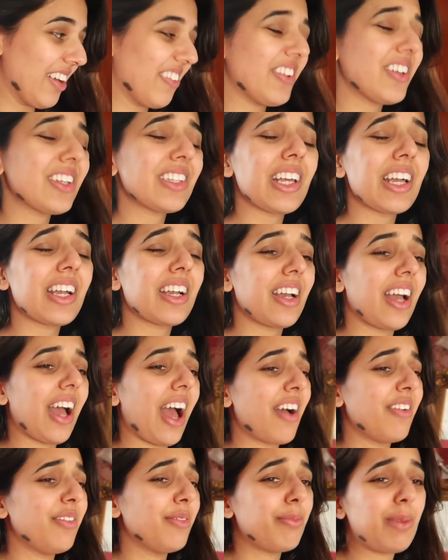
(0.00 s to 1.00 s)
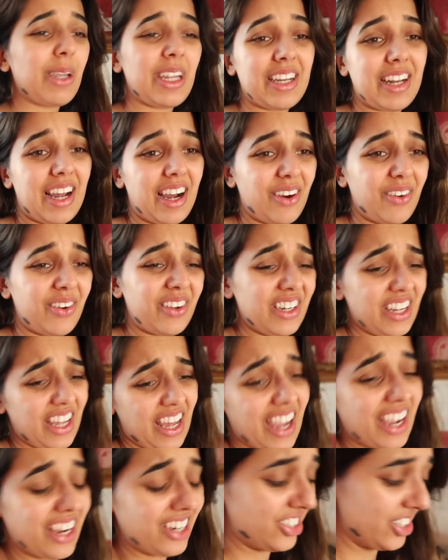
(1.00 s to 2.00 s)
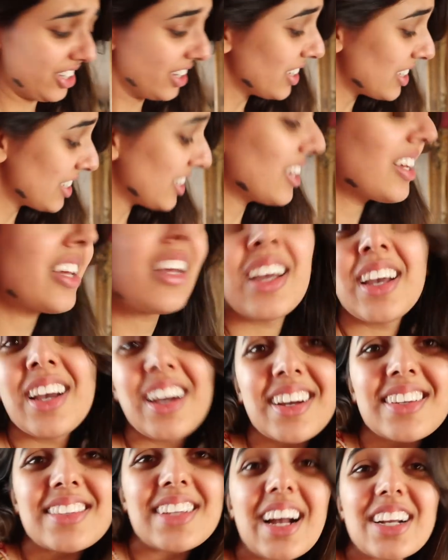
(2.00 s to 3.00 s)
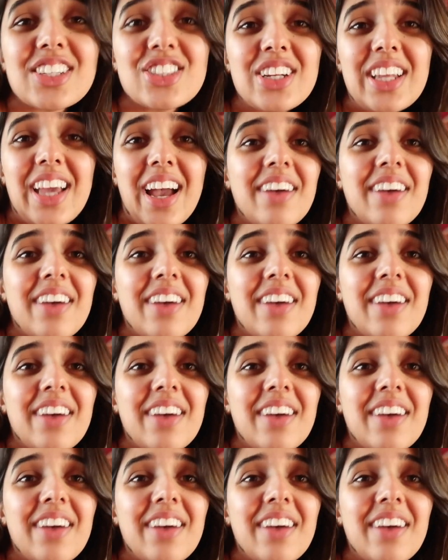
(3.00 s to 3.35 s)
It feels like I haven't been out in ages, because I actually